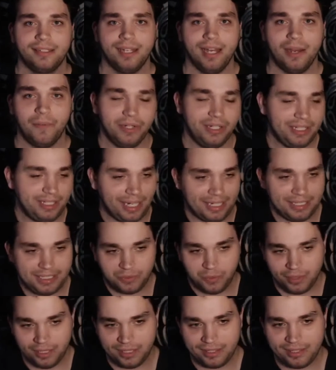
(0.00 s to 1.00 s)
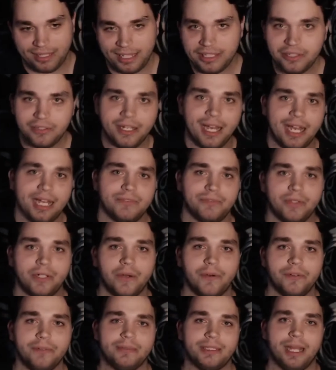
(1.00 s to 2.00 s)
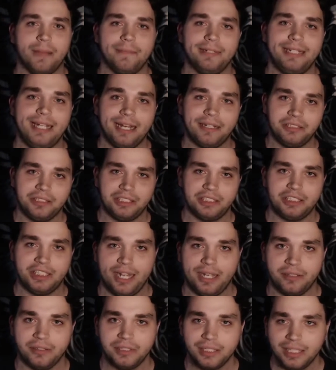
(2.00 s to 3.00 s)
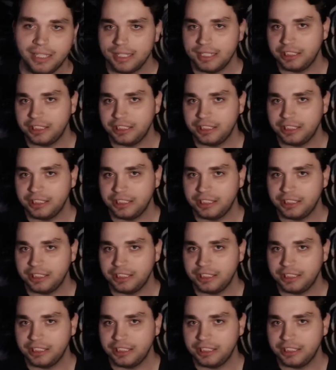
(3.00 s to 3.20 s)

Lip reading: I just want to thank you guys for coming down to the channel,